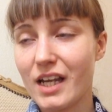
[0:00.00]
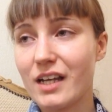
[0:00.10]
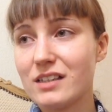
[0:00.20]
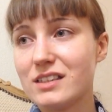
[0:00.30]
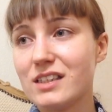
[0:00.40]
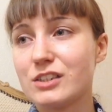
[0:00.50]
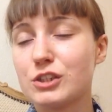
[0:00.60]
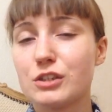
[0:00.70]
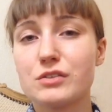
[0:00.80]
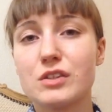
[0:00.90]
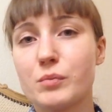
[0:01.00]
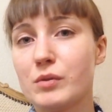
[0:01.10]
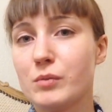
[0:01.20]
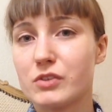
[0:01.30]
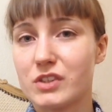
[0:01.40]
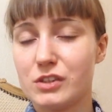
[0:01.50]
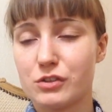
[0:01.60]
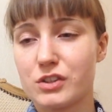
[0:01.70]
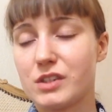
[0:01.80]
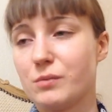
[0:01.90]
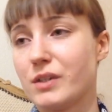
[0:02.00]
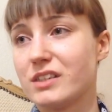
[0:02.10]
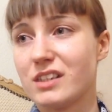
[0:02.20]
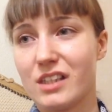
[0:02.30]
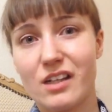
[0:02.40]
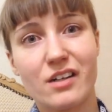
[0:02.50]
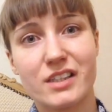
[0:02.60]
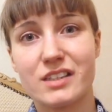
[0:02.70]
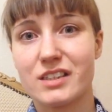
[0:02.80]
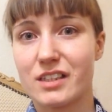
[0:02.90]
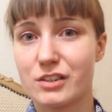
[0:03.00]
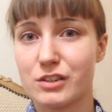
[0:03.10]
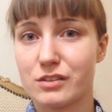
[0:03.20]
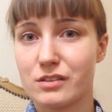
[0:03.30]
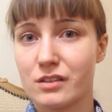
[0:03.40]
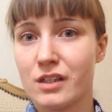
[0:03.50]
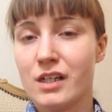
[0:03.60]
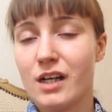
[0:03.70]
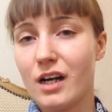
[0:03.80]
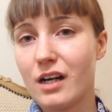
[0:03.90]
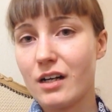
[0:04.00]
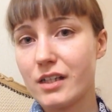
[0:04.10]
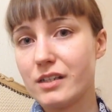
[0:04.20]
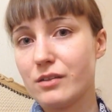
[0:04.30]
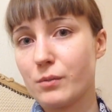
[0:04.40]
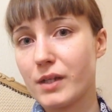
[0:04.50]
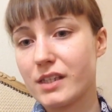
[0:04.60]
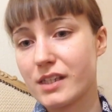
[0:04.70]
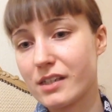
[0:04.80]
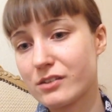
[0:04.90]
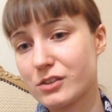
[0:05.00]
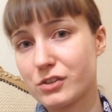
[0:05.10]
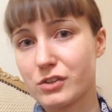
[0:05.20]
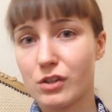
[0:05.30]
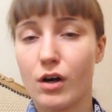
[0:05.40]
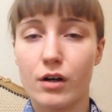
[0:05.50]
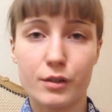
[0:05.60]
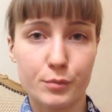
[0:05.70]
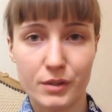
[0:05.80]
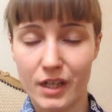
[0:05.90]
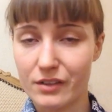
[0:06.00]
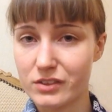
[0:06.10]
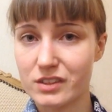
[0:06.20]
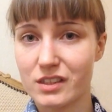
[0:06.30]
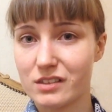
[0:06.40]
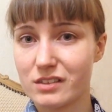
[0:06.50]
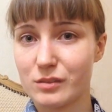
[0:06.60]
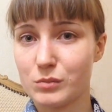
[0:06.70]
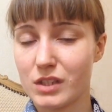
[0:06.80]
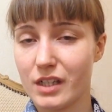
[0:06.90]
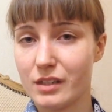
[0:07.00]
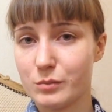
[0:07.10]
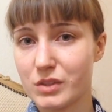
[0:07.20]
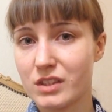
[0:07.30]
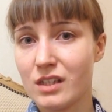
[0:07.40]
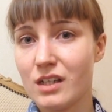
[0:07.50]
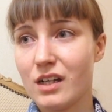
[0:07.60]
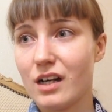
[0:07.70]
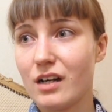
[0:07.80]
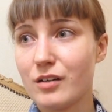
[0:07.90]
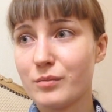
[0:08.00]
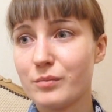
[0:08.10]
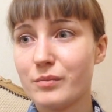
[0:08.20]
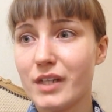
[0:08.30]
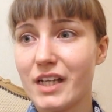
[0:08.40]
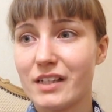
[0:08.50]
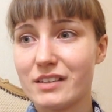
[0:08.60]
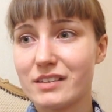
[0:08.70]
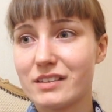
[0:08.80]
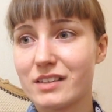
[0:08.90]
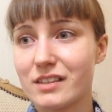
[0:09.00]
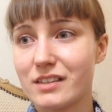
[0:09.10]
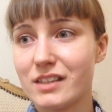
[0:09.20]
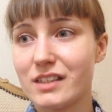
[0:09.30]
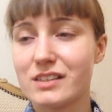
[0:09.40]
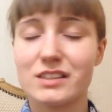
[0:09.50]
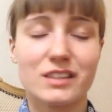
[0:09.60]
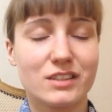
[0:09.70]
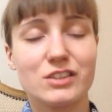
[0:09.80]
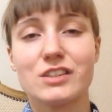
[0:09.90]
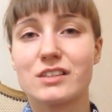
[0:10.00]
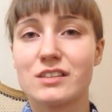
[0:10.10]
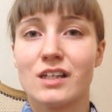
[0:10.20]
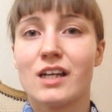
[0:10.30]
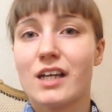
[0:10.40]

And it shows up in the most interesting ways in the architecture, in the way the characters talk or pronounce things sometimes. It's just,